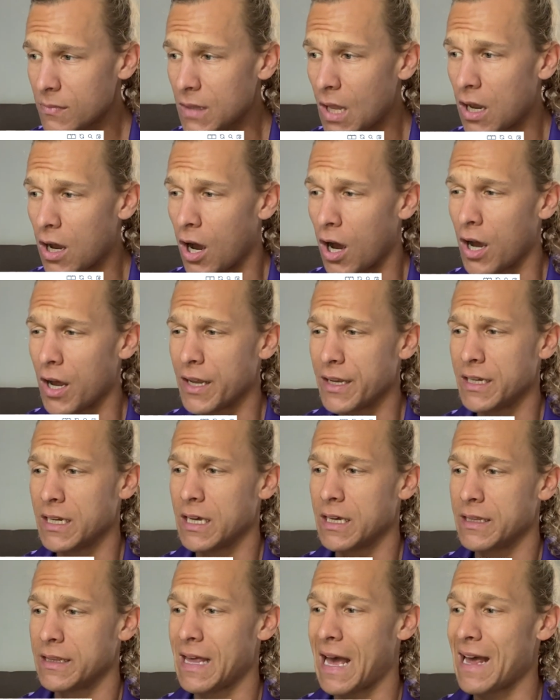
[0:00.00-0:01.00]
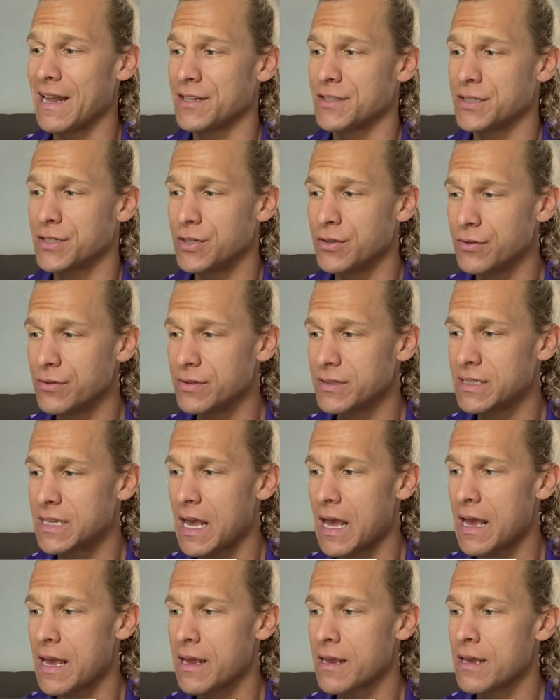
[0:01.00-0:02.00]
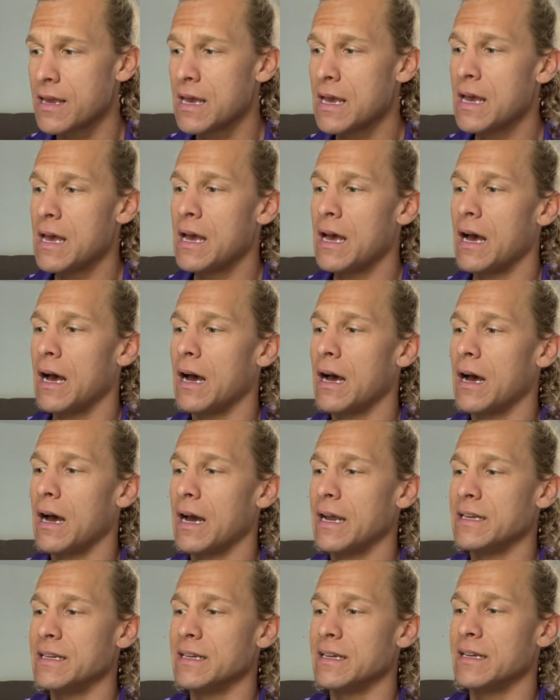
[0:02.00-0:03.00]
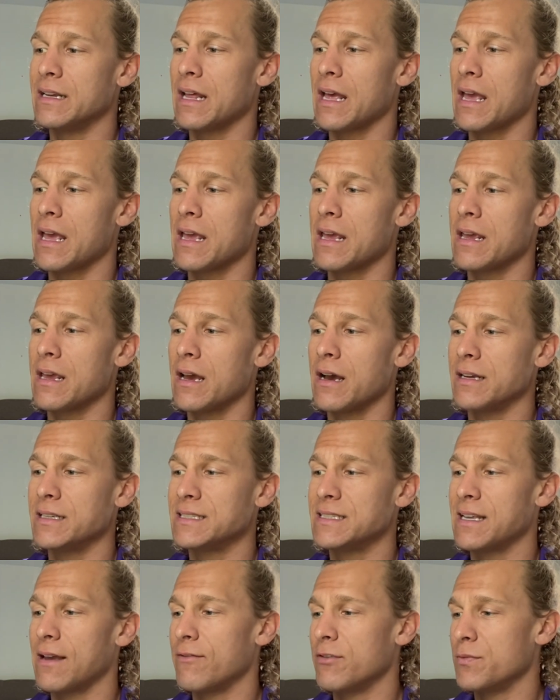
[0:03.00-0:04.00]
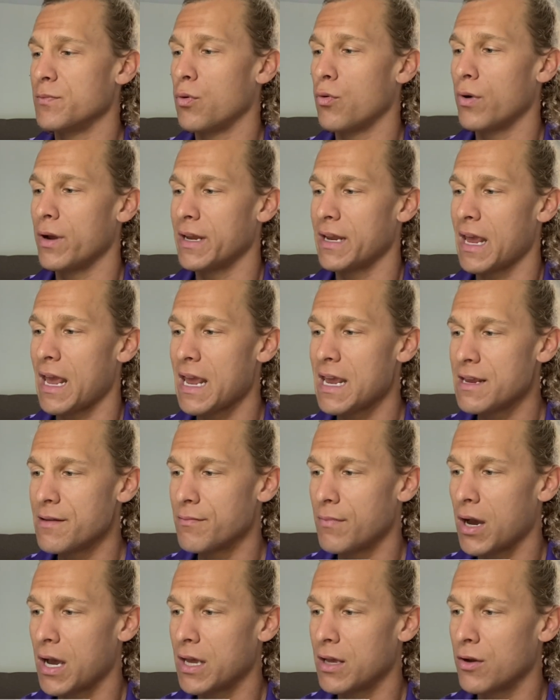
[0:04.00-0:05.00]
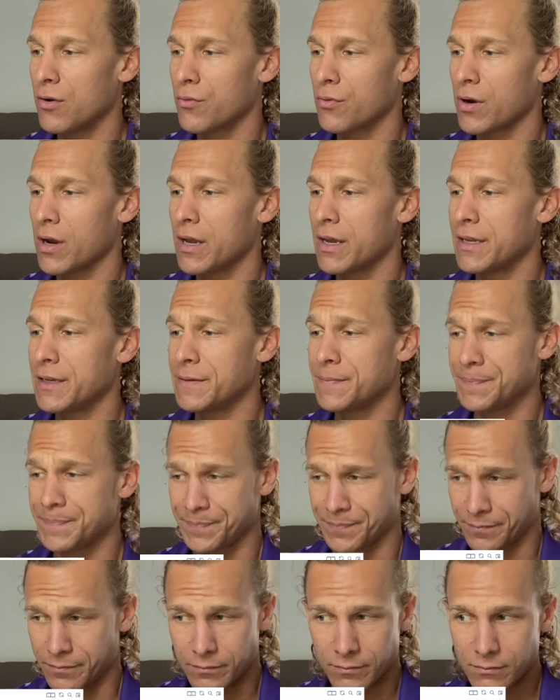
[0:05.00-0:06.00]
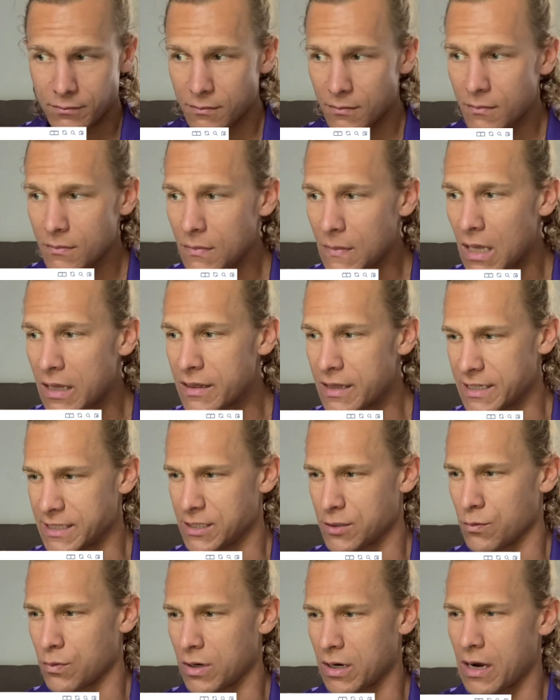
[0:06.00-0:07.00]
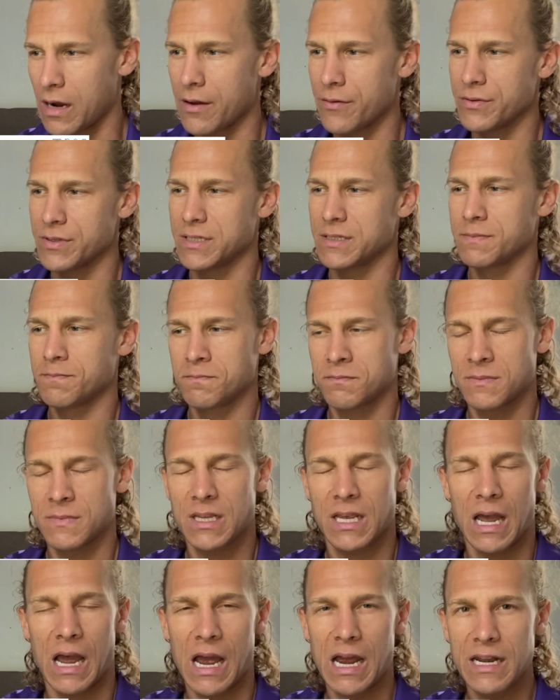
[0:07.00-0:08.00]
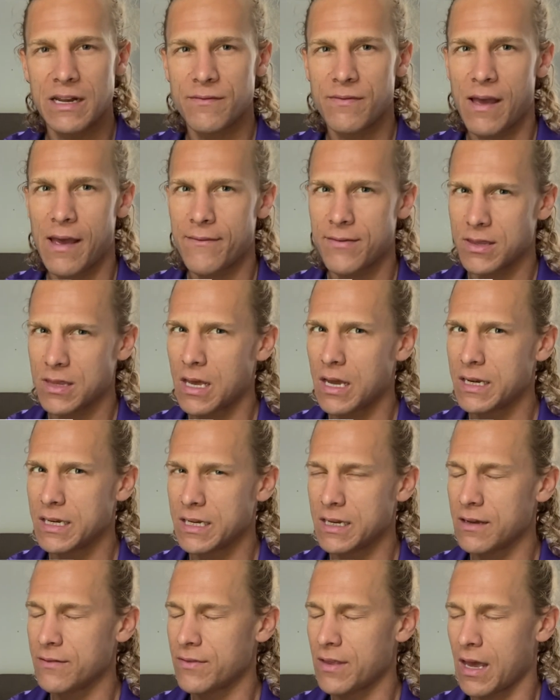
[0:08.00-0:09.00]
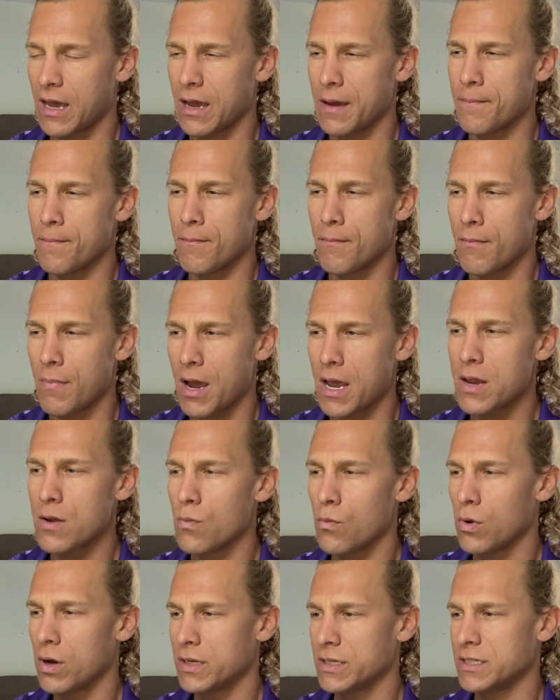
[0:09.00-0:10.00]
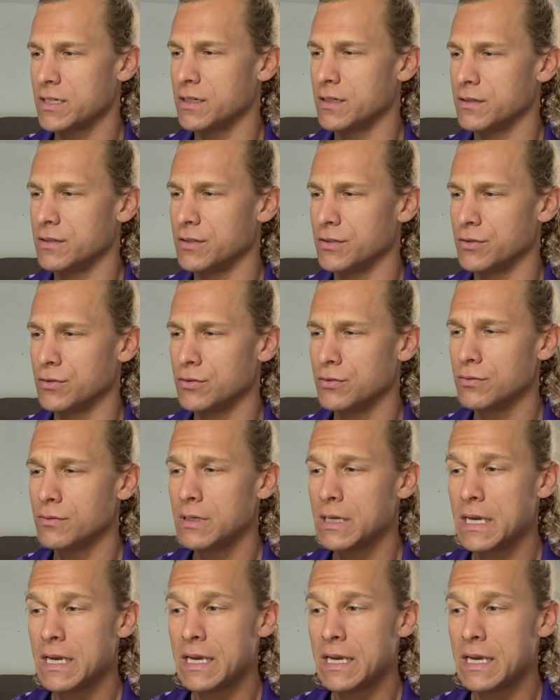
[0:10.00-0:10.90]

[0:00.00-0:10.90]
On that Tuesday, I did a 7.8 mile run. This is where I was kind of having the idea of that I might want to do